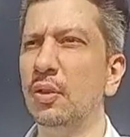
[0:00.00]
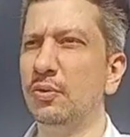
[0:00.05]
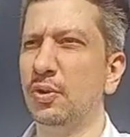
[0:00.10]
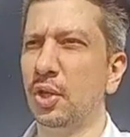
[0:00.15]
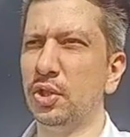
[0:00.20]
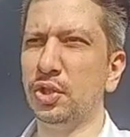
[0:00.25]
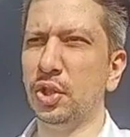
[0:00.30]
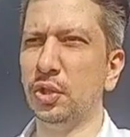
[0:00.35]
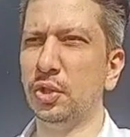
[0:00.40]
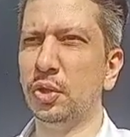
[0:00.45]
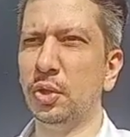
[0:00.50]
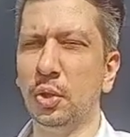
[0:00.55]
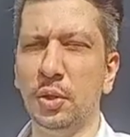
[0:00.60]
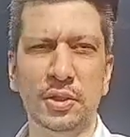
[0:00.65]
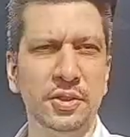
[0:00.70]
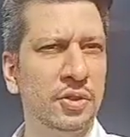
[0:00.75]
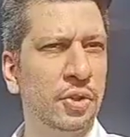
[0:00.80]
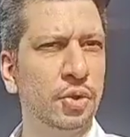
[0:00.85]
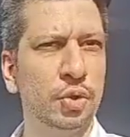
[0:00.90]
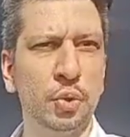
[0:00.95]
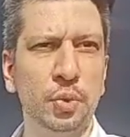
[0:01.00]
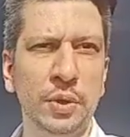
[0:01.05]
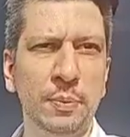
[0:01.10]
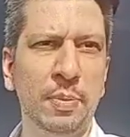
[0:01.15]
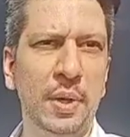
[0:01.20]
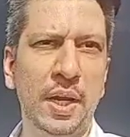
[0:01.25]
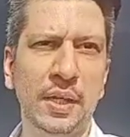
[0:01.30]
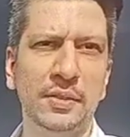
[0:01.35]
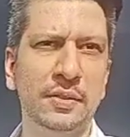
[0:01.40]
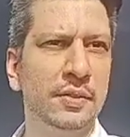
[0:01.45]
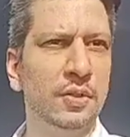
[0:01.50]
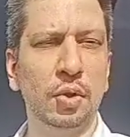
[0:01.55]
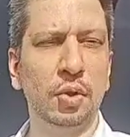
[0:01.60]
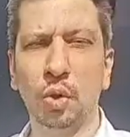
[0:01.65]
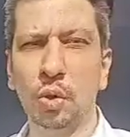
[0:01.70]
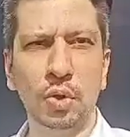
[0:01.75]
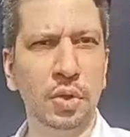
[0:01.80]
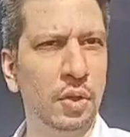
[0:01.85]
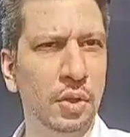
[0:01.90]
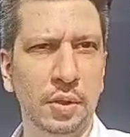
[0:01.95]
For sure, the goal is not to replace
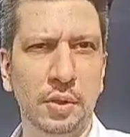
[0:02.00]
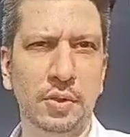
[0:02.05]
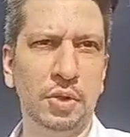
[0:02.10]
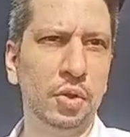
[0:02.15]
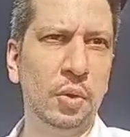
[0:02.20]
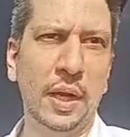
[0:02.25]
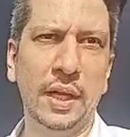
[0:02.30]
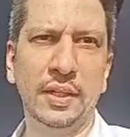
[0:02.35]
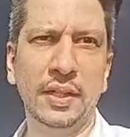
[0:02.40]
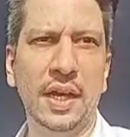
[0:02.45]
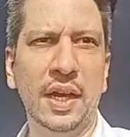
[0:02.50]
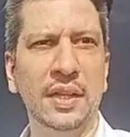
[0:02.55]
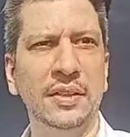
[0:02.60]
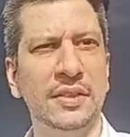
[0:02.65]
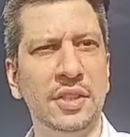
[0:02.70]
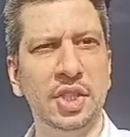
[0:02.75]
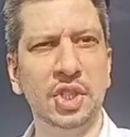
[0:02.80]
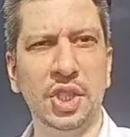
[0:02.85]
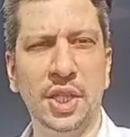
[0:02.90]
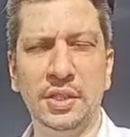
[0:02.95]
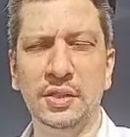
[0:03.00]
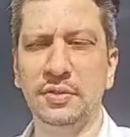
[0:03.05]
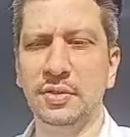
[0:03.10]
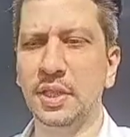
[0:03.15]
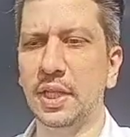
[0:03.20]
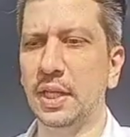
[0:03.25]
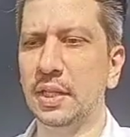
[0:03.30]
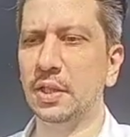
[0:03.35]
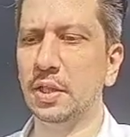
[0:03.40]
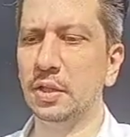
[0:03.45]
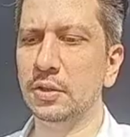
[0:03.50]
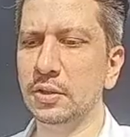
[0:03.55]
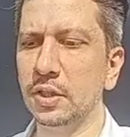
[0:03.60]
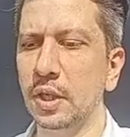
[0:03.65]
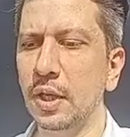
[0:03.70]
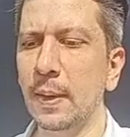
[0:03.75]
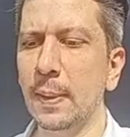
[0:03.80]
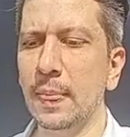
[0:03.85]
all the, you know, like ICE engine vehicles.